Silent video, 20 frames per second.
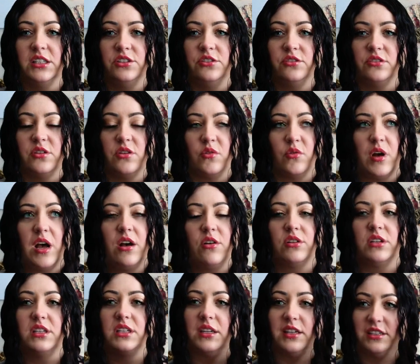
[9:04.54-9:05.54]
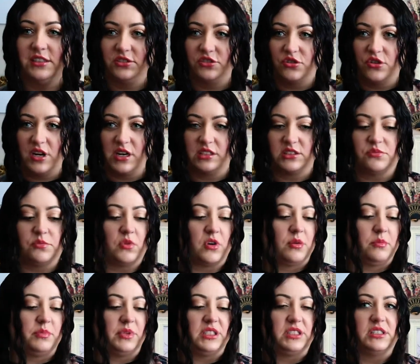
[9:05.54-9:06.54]
you know, how can I attract more
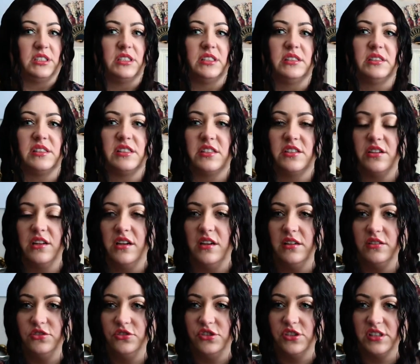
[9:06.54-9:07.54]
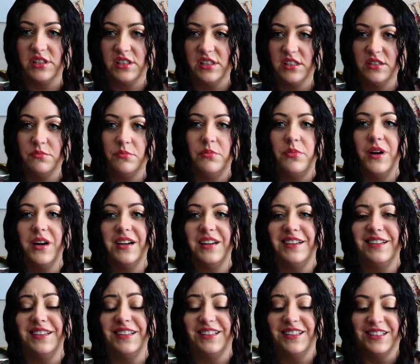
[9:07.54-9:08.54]
abundance just
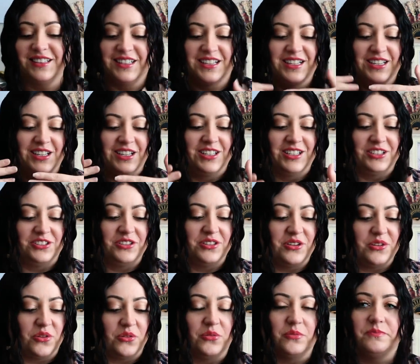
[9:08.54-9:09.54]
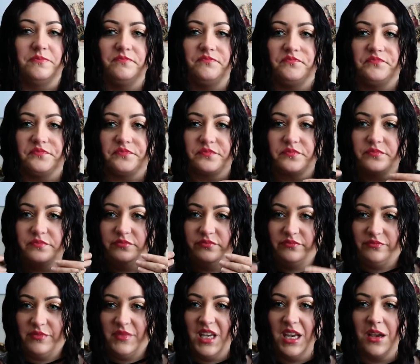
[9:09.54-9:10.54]
by, you know,
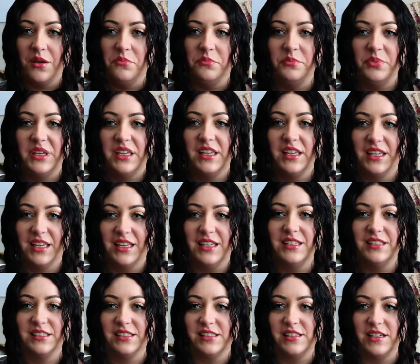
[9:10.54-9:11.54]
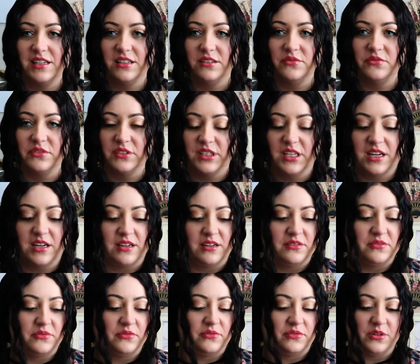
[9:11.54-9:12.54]
being in a state of
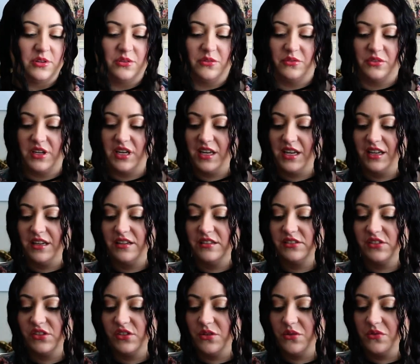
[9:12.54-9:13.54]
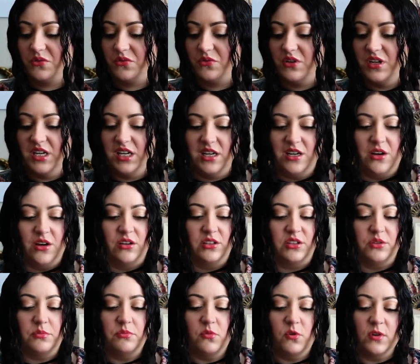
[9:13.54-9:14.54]
love. Okay, so
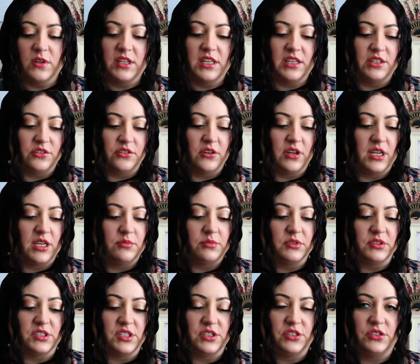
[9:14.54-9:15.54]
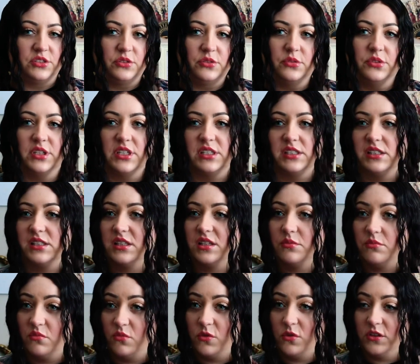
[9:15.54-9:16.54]
the more that you're able to do this,
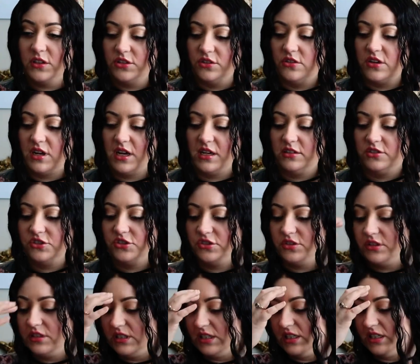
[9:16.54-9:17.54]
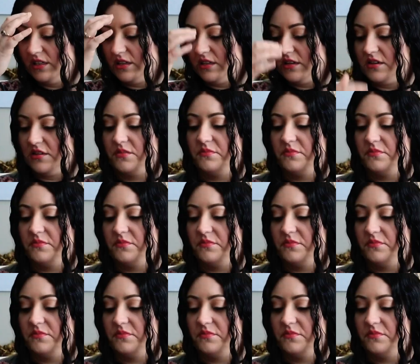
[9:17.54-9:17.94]
the more you're actually